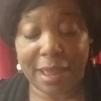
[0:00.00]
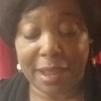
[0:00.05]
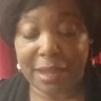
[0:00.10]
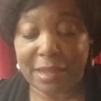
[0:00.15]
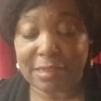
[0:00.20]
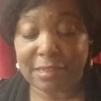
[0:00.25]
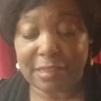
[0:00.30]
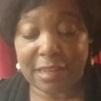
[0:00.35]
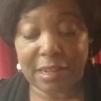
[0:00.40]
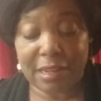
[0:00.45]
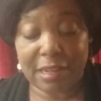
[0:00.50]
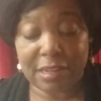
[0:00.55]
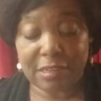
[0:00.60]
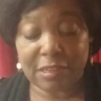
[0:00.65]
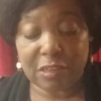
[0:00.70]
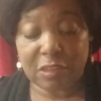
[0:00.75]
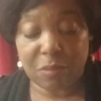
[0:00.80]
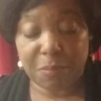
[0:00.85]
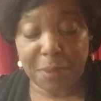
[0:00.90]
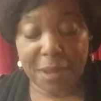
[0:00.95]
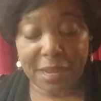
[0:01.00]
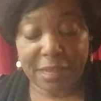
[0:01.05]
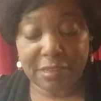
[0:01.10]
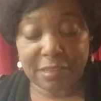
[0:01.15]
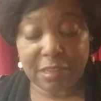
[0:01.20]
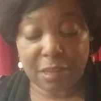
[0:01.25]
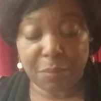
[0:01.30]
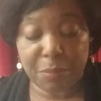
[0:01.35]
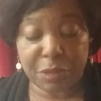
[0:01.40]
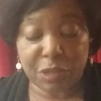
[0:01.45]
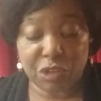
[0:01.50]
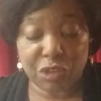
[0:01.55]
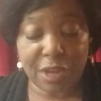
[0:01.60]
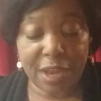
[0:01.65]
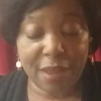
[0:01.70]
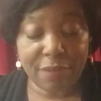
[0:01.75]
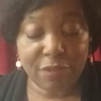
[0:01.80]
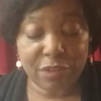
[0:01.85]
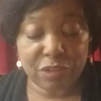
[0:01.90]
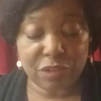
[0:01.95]
like I say, this is basic, but you
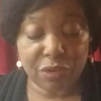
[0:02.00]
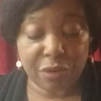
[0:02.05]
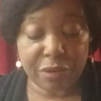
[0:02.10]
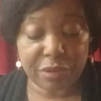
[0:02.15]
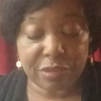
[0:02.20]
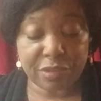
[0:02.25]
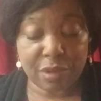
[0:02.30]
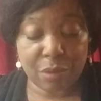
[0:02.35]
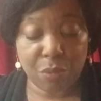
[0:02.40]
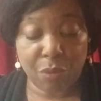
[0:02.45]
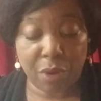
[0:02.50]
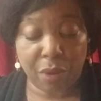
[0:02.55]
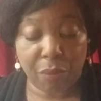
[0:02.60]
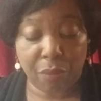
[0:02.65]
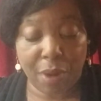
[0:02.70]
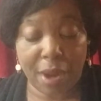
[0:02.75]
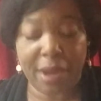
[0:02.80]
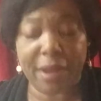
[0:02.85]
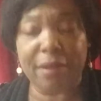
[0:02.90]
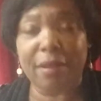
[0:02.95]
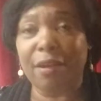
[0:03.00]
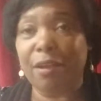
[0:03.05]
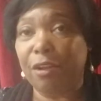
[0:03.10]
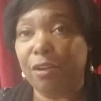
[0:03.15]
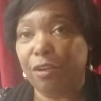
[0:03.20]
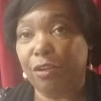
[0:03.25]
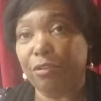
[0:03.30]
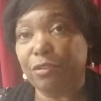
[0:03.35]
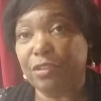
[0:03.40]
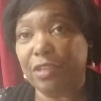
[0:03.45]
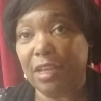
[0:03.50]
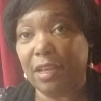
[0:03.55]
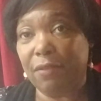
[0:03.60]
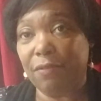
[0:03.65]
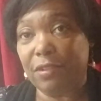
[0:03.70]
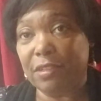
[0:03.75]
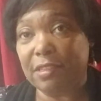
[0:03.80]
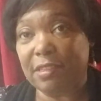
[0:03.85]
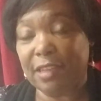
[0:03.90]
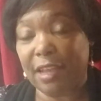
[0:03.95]
have to start somewhere, right? There's
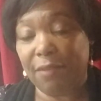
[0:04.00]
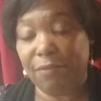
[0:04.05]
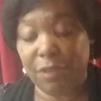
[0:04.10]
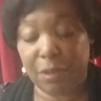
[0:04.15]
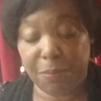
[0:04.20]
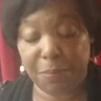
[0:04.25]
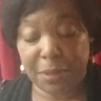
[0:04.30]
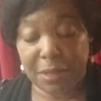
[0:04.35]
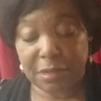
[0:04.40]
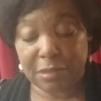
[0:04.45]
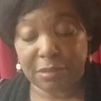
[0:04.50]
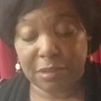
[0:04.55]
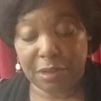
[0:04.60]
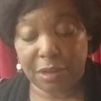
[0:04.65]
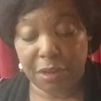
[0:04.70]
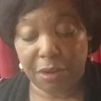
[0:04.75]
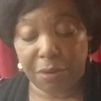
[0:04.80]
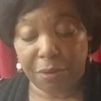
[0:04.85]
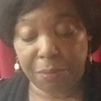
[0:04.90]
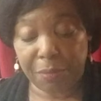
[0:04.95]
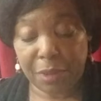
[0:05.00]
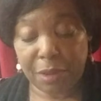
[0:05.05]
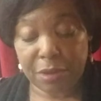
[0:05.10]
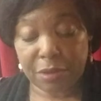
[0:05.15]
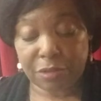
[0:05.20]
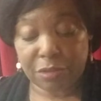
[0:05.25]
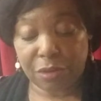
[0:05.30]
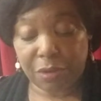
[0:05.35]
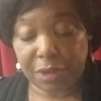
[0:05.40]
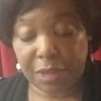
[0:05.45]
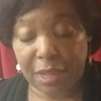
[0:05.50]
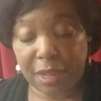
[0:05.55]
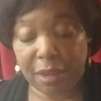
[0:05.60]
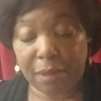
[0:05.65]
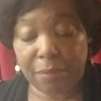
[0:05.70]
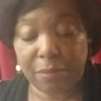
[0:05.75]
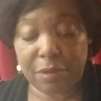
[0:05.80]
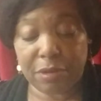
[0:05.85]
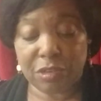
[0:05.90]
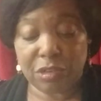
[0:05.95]
even safety pins in here. So
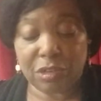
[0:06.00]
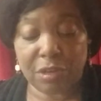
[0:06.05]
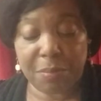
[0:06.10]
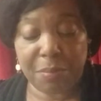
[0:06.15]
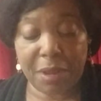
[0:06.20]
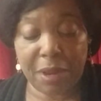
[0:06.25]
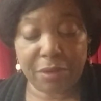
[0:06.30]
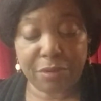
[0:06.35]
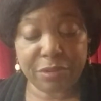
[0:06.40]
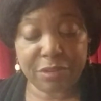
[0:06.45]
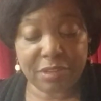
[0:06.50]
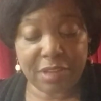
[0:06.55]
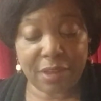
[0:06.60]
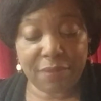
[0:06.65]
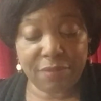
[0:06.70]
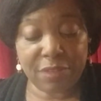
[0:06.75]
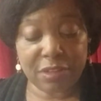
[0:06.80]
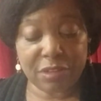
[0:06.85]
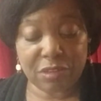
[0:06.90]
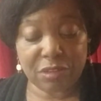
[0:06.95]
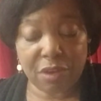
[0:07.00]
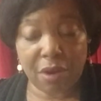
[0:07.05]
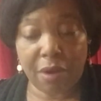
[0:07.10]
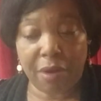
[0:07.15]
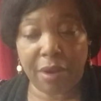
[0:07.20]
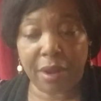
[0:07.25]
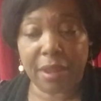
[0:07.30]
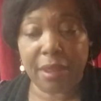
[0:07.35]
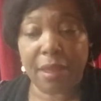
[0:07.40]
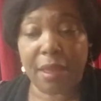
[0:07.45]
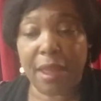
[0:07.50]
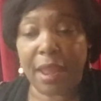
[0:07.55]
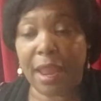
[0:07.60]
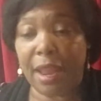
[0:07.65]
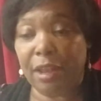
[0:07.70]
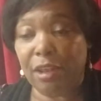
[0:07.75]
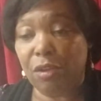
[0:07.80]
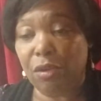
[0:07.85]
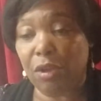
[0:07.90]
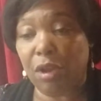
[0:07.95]
again, better safe than sorry,
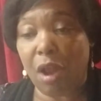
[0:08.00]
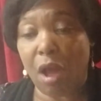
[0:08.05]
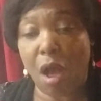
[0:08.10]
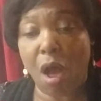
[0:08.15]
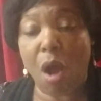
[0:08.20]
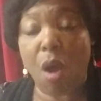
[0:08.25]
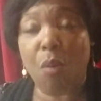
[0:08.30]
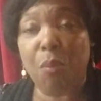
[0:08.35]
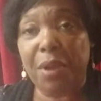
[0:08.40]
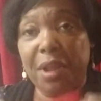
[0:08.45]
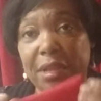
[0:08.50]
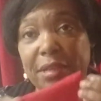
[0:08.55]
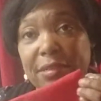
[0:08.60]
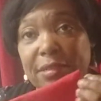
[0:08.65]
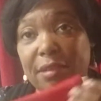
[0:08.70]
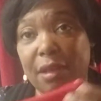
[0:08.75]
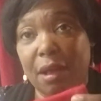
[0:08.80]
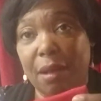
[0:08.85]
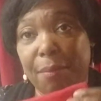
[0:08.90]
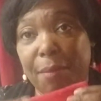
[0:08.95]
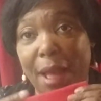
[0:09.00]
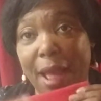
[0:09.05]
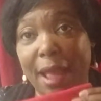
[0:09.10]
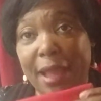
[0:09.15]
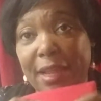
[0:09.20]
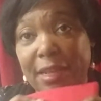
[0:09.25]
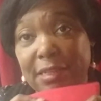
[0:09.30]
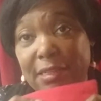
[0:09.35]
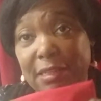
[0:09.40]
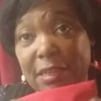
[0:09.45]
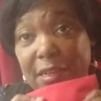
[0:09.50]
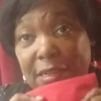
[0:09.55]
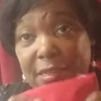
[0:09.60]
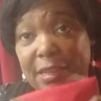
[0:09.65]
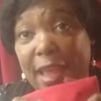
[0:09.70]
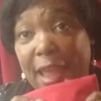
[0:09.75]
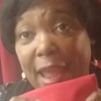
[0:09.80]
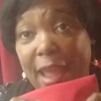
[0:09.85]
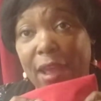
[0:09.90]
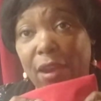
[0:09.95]
and you can always, I intend
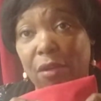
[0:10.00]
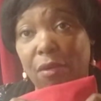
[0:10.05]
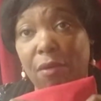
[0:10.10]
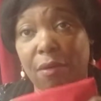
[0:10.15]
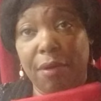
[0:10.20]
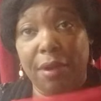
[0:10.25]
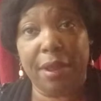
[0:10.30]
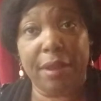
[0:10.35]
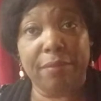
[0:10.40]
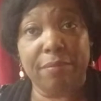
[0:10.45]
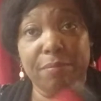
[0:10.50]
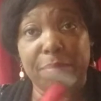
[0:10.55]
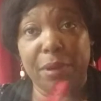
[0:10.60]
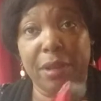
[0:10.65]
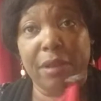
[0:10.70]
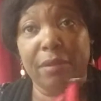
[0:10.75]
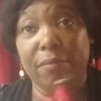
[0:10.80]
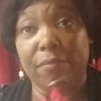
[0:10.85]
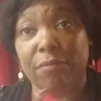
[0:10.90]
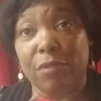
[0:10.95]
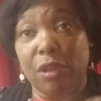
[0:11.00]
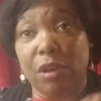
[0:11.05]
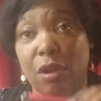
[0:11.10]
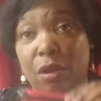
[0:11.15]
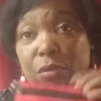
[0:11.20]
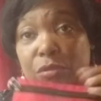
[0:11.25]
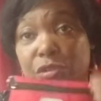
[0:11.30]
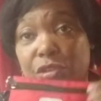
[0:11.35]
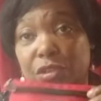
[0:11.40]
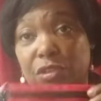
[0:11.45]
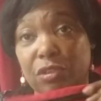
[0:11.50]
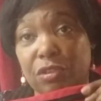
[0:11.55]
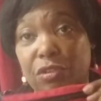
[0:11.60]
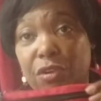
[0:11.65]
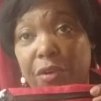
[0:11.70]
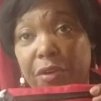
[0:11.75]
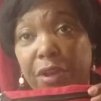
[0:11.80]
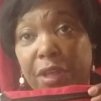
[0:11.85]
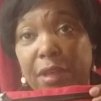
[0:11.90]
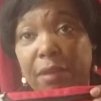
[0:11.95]
to add on, but you know, just
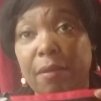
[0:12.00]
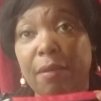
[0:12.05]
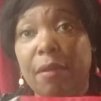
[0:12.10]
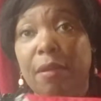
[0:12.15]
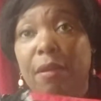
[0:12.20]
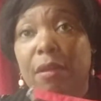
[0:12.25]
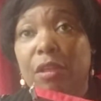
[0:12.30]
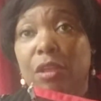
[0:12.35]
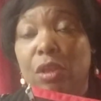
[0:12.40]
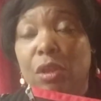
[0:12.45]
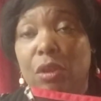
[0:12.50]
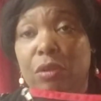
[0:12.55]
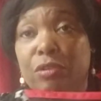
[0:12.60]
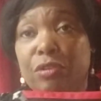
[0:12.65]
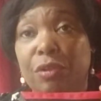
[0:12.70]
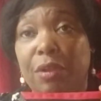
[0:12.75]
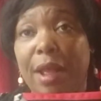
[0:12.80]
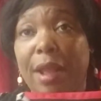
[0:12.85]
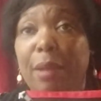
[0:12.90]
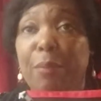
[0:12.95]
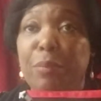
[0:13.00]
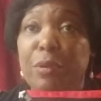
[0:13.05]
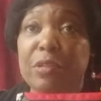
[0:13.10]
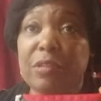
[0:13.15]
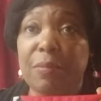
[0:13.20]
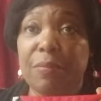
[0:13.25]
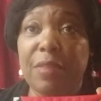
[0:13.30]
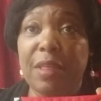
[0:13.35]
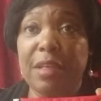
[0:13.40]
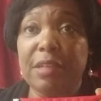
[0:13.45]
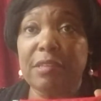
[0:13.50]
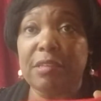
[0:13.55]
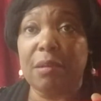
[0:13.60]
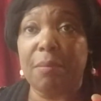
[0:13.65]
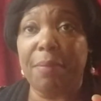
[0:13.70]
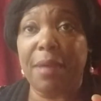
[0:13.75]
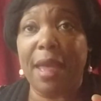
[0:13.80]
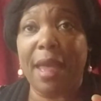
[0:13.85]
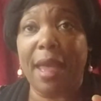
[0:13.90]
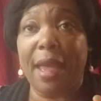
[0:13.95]
starting, you know, so that I can put some things in a
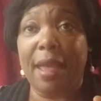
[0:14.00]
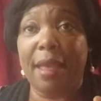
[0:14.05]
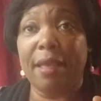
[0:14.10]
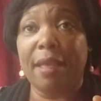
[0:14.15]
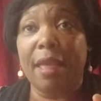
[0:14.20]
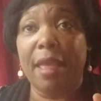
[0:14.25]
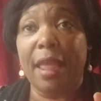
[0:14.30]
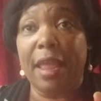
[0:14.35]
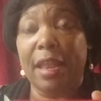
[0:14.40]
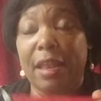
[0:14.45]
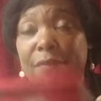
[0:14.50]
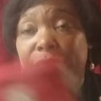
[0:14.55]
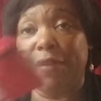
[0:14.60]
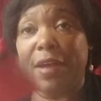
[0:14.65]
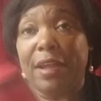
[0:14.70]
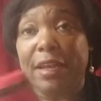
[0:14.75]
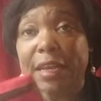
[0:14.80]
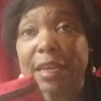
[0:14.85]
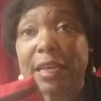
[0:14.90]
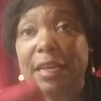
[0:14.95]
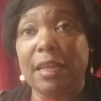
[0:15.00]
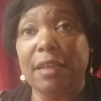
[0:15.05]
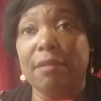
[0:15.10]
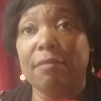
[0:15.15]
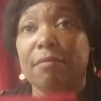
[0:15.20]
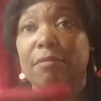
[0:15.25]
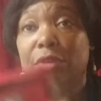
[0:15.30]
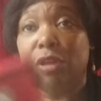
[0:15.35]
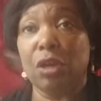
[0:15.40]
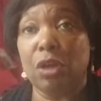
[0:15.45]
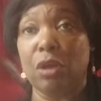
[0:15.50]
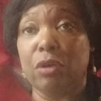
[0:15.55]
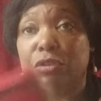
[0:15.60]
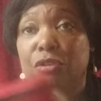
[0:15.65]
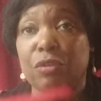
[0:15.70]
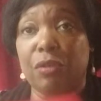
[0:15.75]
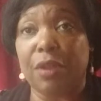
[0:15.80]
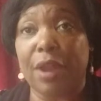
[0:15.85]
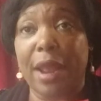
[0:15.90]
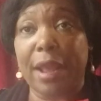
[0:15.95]
bag, and if I need it, you know,
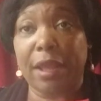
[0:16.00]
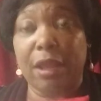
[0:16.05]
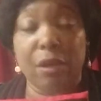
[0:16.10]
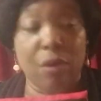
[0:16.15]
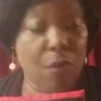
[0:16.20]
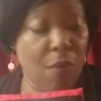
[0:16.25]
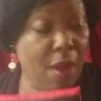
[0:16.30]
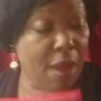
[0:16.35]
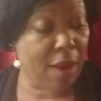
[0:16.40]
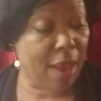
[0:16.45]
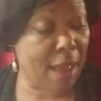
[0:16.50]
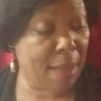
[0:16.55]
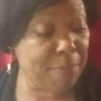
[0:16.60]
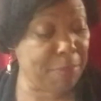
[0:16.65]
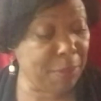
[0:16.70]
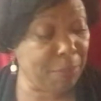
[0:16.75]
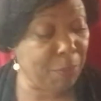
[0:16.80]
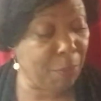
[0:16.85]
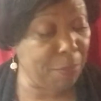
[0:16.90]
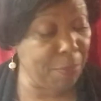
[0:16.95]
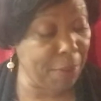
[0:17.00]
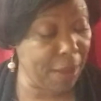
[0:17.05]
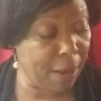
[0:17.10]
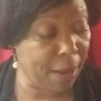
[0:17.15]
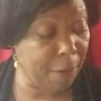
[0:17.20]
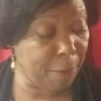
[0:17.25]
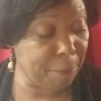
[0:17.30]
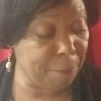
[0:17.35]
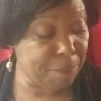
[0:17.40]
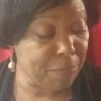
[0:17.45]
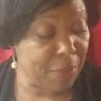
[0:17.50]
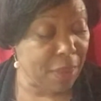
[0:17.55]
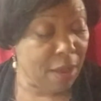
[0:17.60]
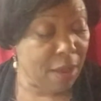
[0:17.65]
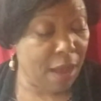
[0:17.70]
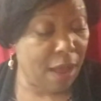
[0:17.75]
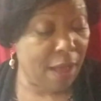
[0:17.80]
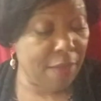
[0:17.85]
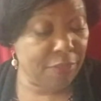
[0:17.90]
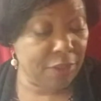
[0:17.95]
so that I can go out, I'll be prepared.
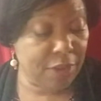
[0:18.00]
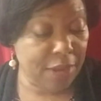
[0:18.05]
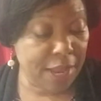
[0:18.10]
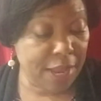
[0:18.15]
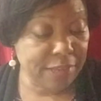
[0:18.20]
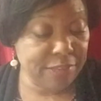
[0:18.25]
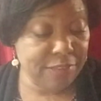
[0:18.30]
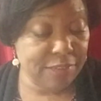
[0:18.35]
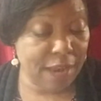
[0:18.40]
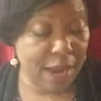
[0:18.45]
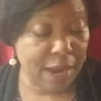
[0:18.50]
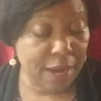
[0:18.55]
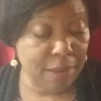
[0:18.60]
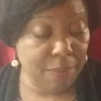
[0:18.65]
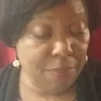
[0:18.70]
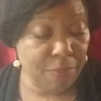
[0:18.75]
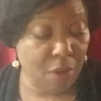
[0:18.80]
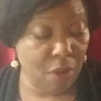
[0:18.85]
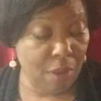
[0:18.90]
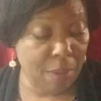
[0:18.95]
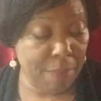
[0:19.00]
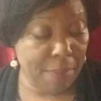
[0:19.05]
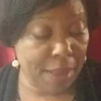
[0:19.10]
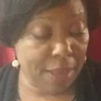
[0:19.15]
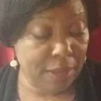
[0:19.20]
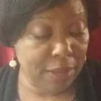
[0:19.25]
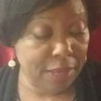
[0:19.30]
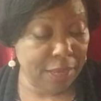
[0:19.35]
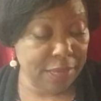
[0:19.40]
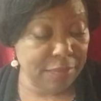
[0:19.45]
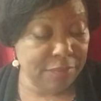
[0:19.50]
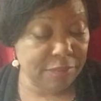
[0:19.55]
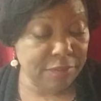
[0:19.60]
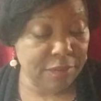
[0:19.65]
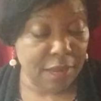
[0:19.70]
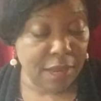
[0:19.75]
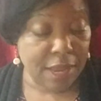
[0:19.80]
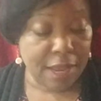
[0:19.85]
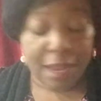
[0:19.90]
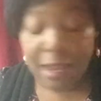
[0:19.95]
The next item on my
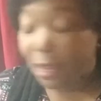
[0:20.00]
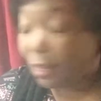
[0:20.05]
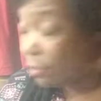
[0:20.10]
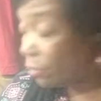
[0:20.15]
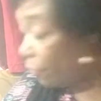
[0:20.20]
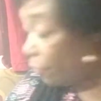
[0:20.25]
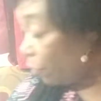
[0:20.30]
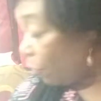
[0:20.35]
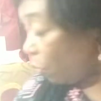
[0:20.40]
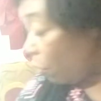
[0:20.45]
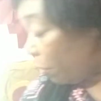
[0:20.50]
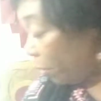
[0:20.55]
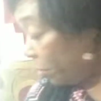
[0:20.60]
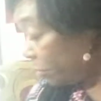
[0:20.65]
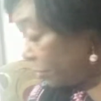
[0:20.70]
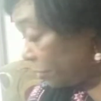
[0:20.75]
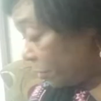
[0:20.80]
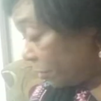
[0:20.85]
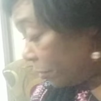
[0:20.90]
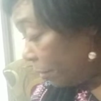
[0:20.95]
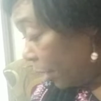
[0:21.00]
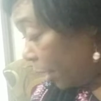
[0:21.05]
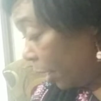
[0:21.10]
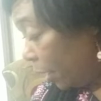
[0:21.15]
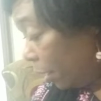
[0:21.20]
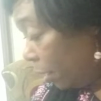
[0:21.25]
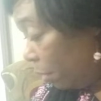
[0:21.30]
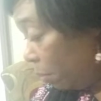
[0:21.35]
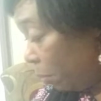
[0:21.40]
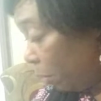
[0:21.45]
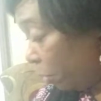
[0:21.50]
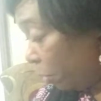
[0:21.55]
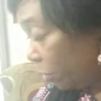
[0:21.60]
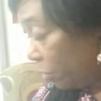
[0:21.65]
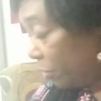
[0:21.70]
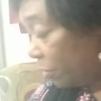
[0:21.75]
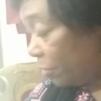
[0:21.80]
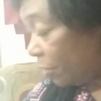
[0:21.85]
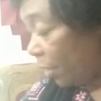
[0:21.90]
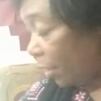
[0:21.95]
list is, of course, in an
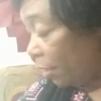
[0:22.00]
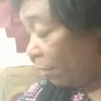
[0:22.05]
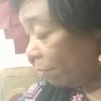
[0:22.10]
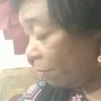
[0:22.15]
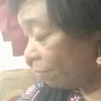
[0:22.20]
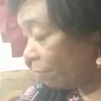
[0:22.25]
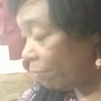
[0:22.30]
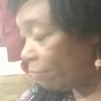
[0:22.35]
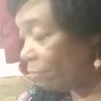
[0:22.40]
emergency,